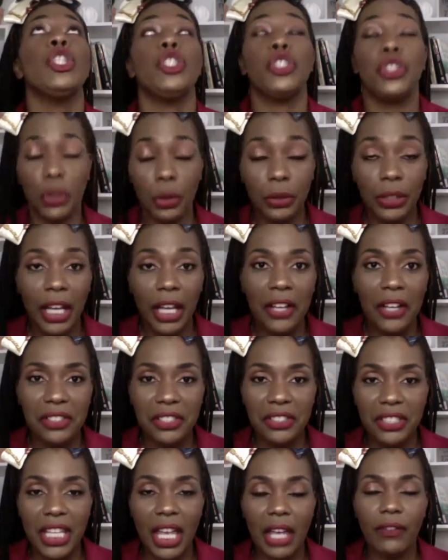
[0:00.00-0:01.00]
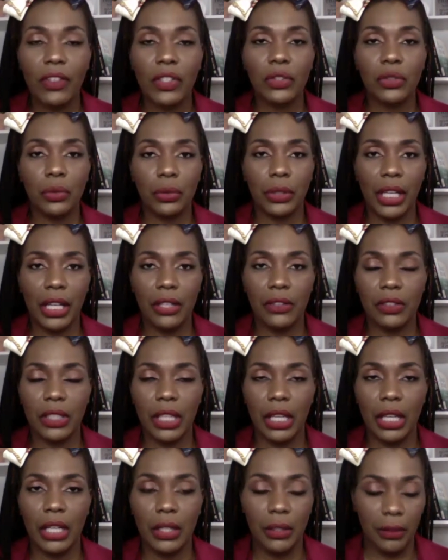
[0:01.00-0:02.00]
2007,
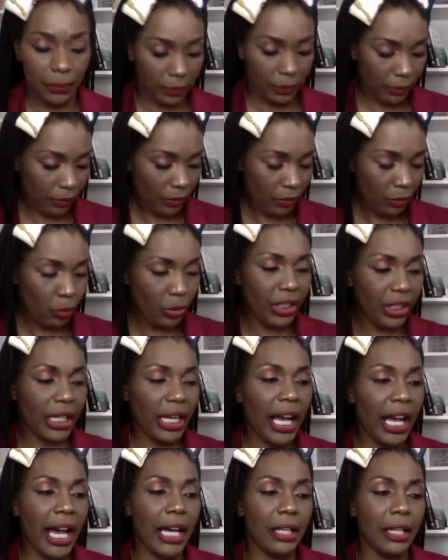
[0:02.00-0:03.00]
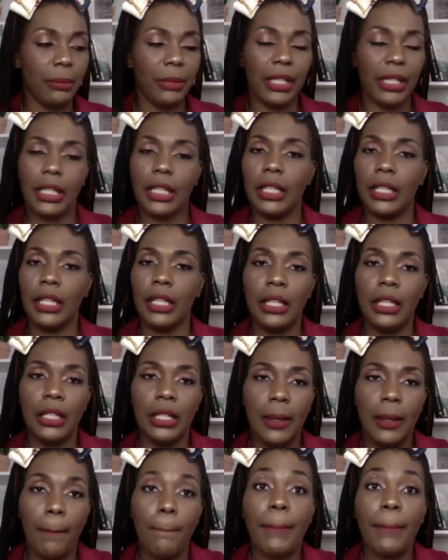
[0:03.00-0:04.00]
2008, when the economy
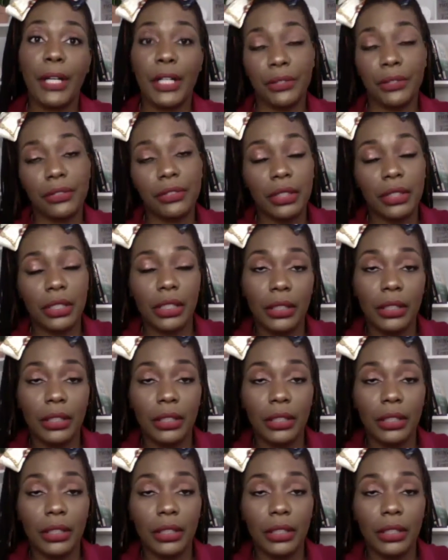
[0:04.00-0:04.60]
burst?